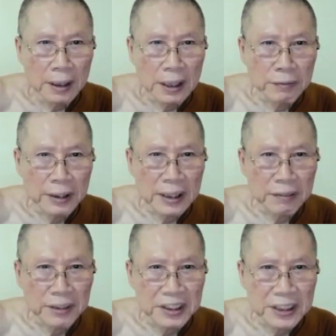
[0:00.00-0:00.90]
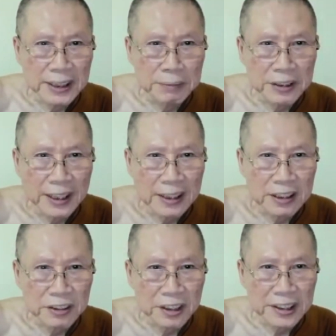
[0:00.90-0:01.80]
Even if it seems
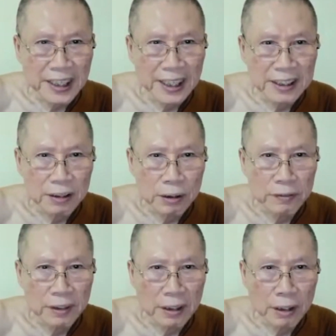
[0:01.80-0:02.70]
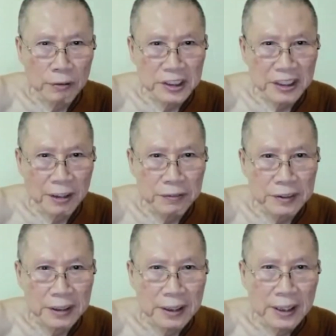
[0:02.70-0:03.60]
that the society overall will
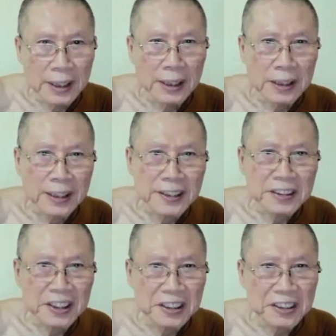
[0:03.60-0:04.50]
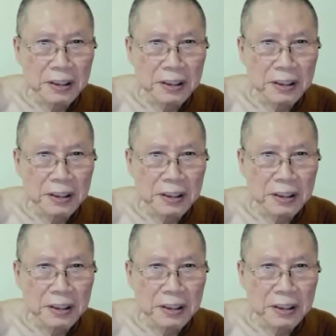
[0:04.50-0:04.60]
suffer, yes, this